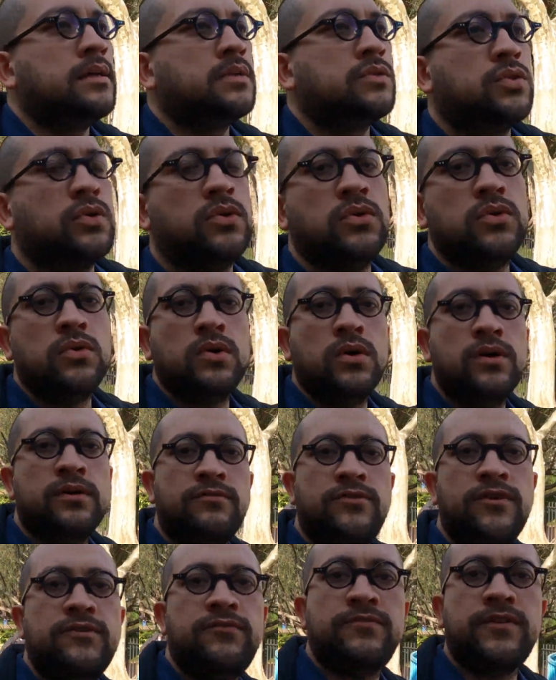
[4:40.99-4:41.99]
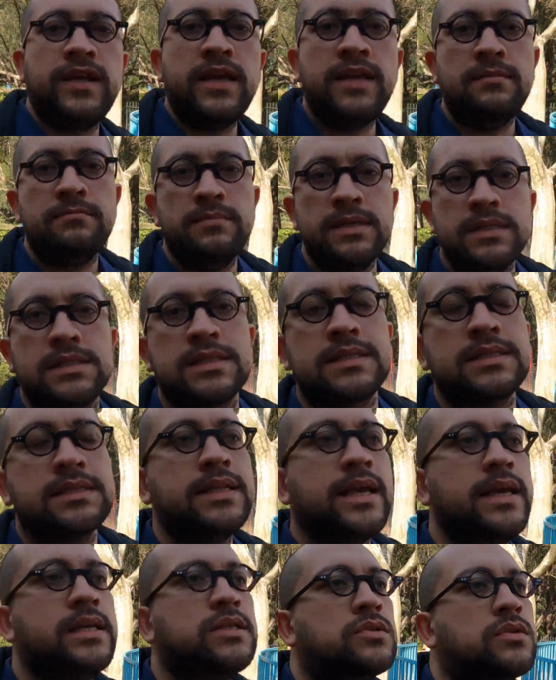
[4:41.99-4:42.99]
to 15 business
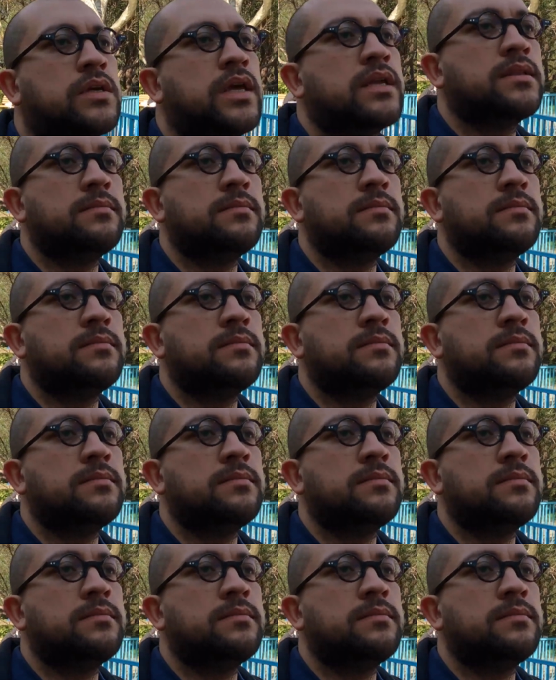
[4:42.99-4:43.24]
days to get